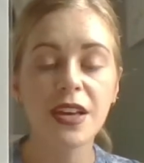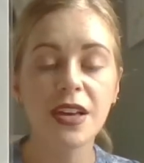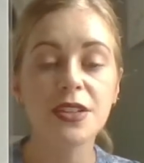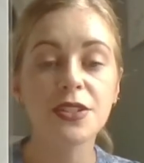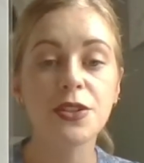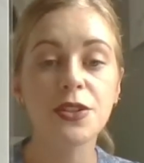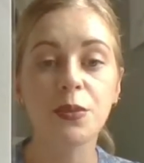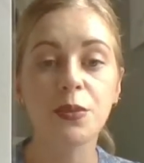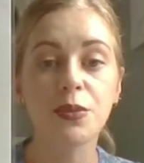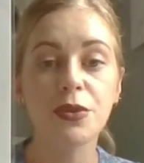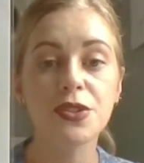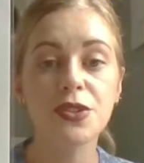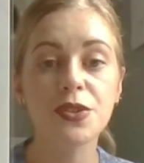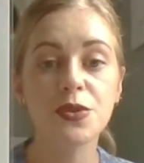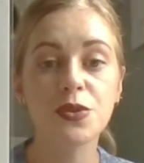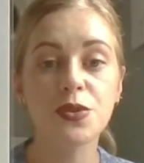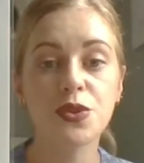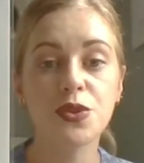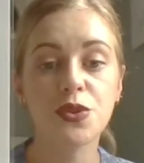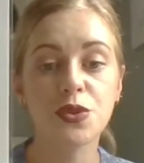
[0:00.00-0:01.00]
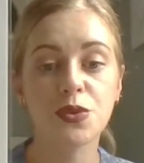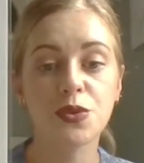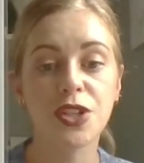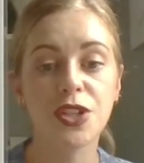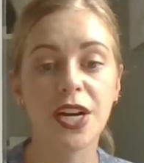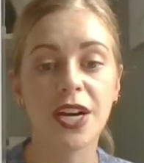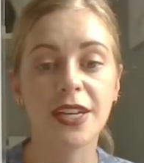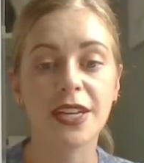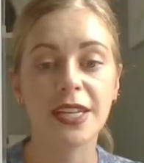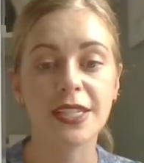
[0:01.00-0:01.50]
So a Bristol stool
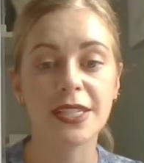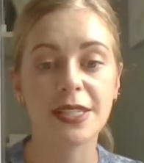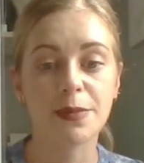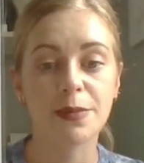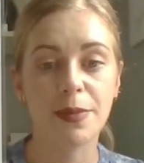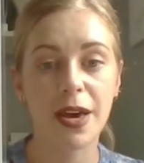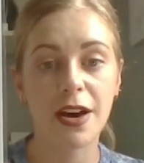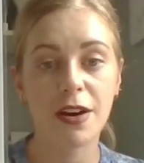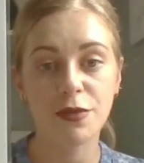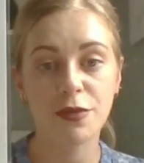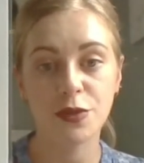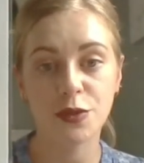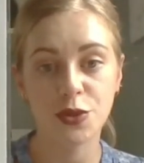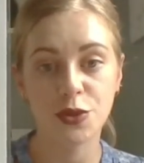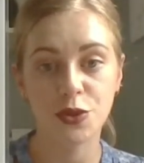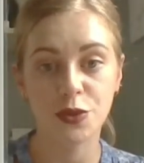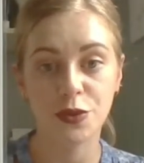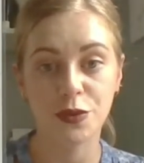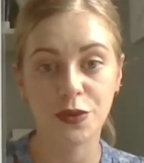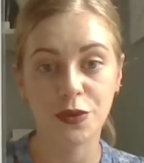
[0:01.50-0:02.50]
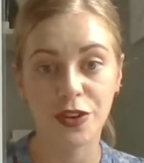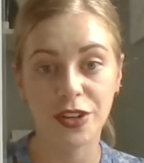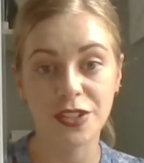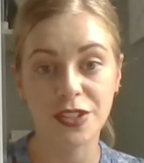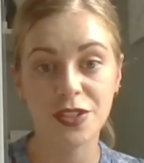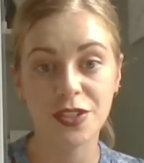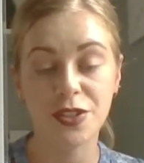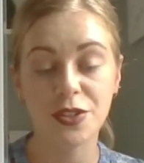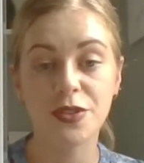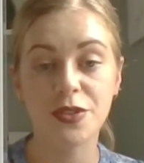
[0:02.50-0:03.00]
chart is a powerful tool for
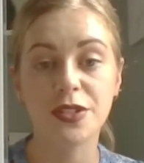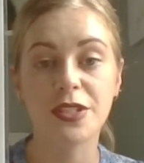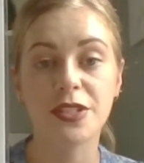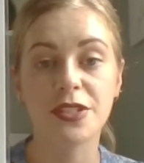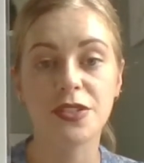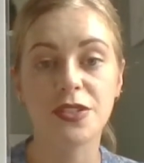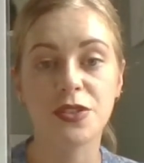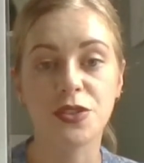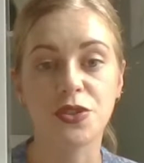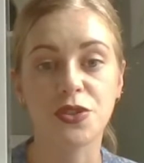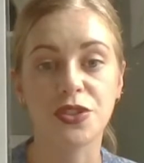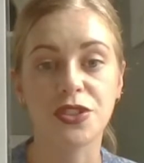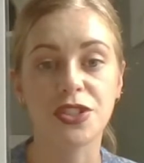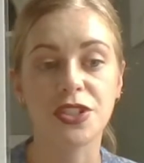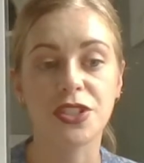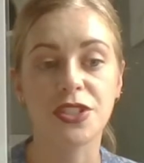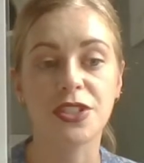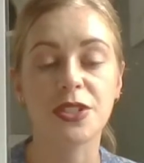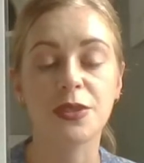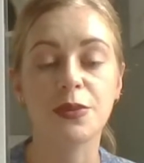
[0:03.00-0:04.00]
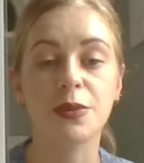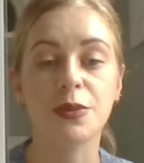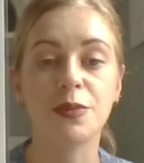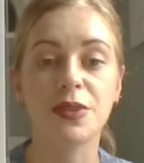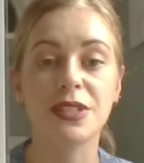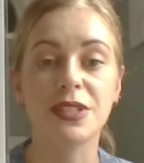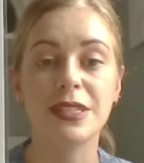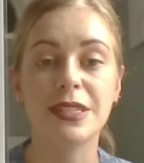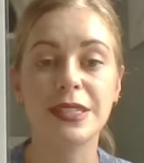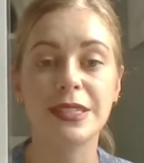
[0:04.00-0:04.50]
us to use as nutritionists when
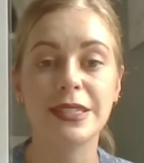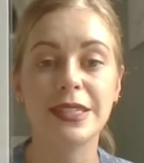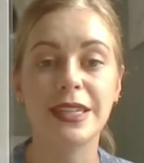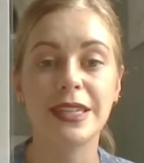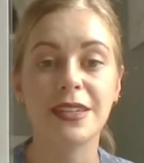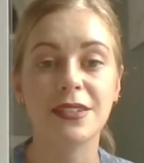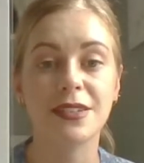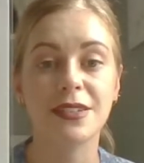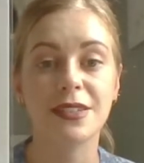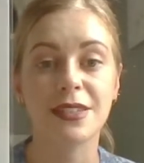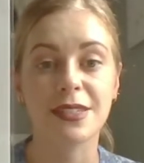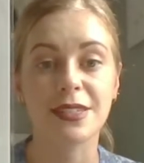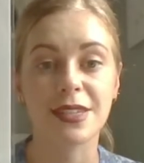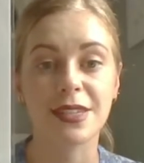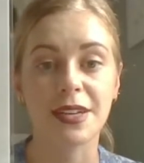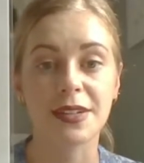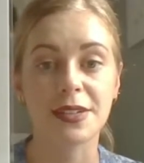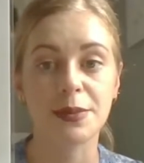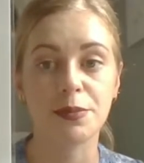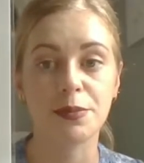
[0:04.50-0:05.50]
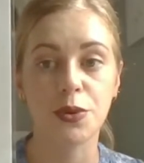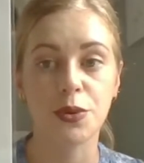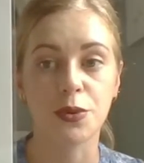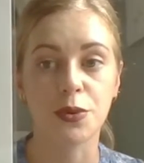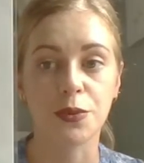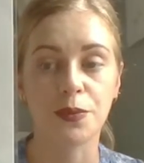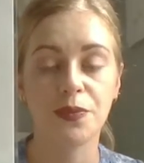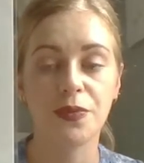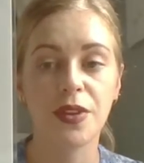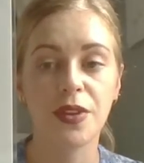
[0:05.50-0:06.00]
we sit down to discuss poo.